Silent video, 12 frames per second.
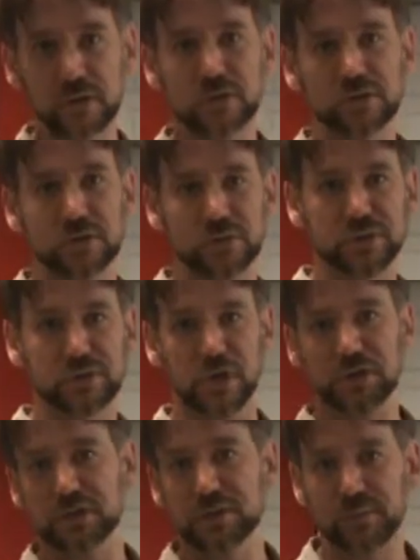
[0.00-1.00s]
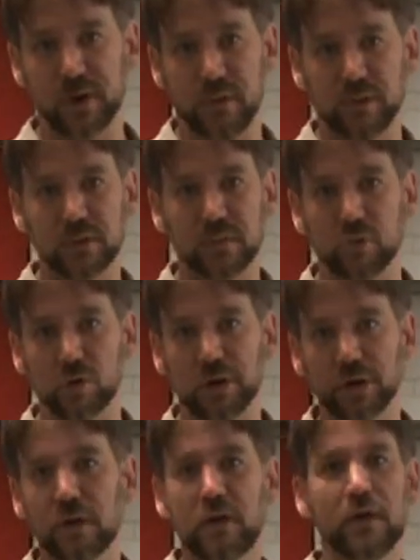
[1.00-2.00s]
So we start the experiment in the
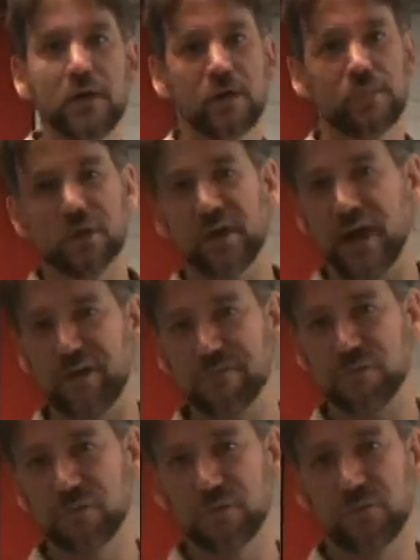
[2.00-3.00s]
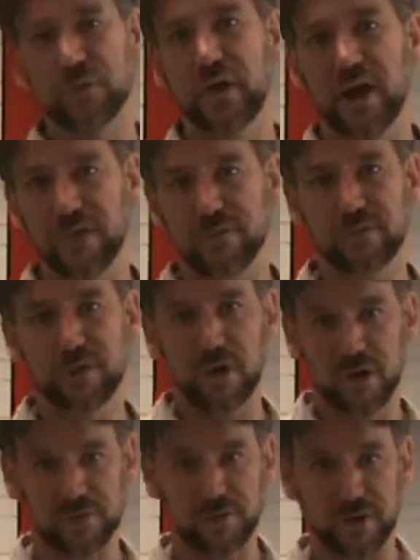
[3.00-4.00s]
morning, and by the afternoon we have all of our